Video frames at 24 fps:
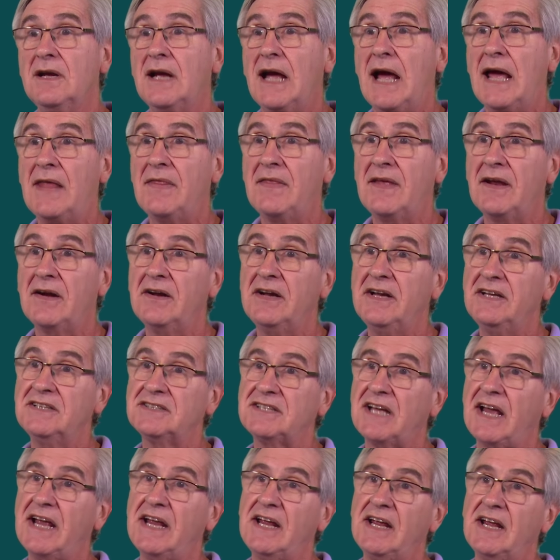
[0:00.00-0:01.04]
And there
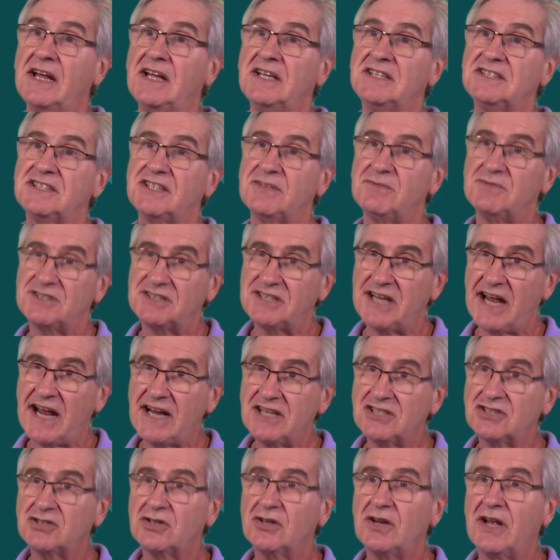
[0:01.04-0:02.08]
is a
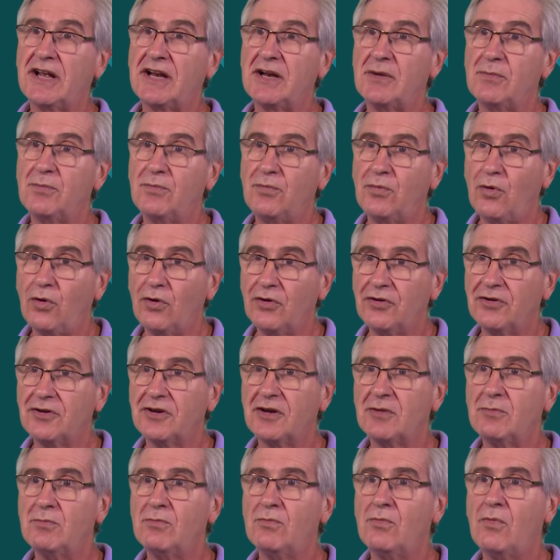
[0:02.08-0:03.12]
substantial and important
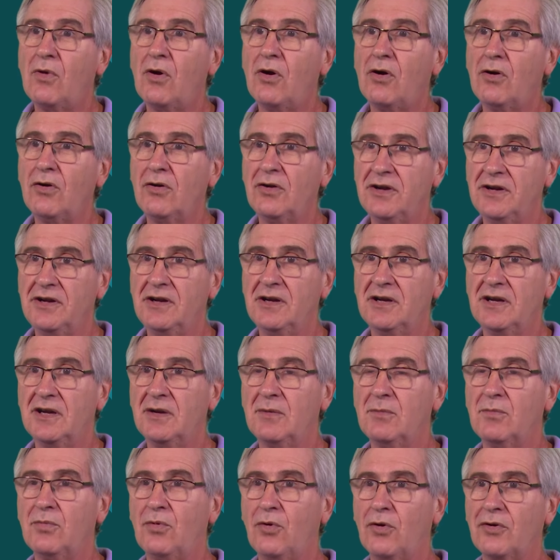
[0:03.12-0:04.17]
and morally
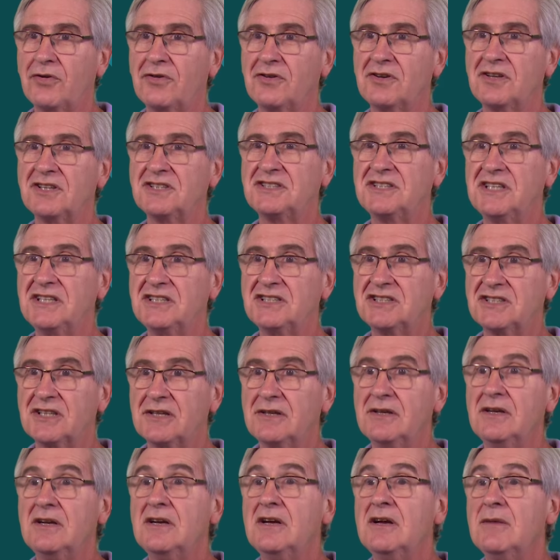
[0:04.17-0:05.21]
important
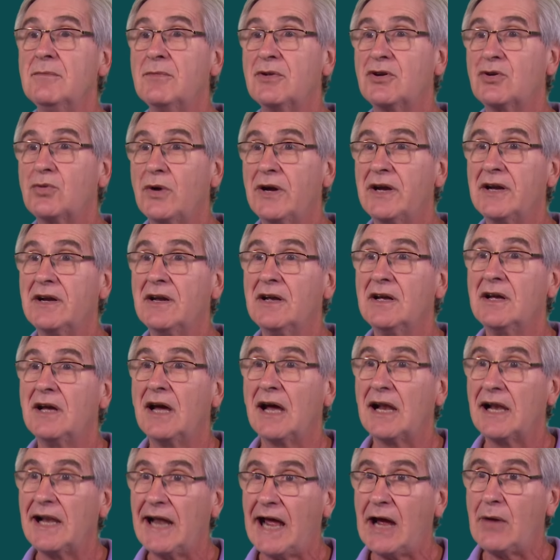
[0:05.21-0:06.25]
distinction between
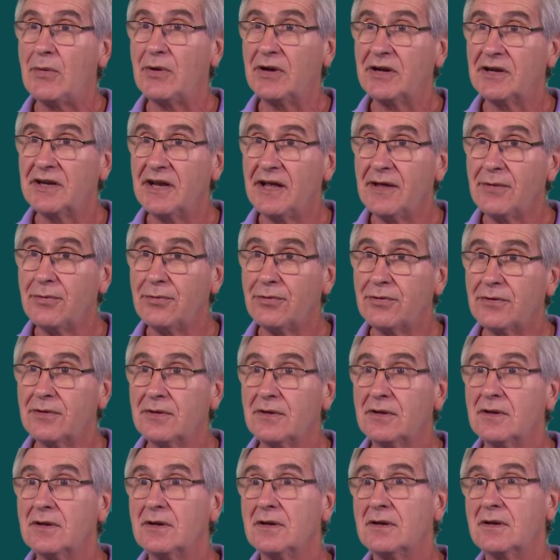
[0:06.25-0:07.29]
allowing death
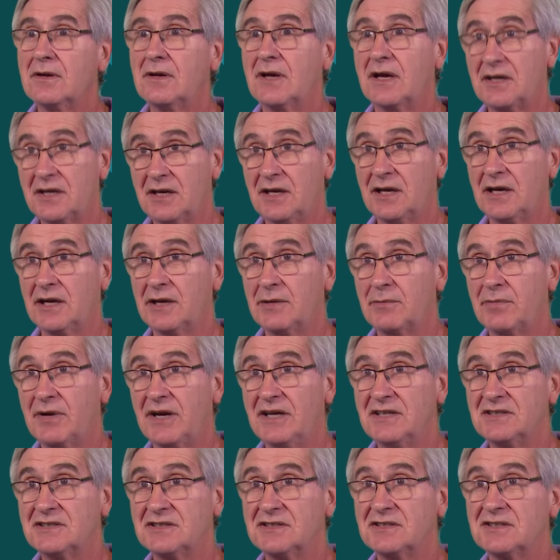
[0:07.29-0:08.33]
and killing
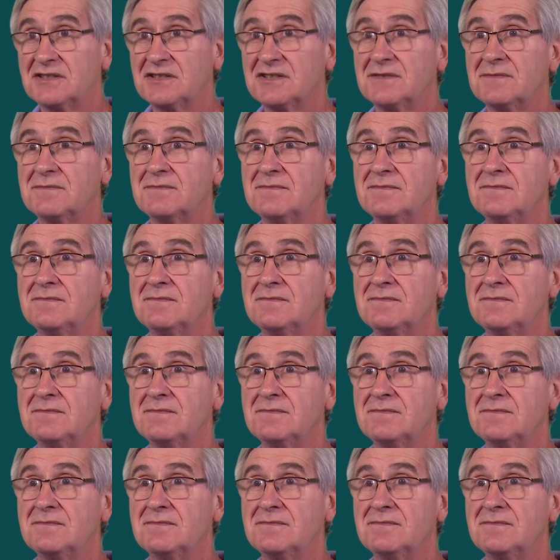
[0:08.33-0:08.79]
patients.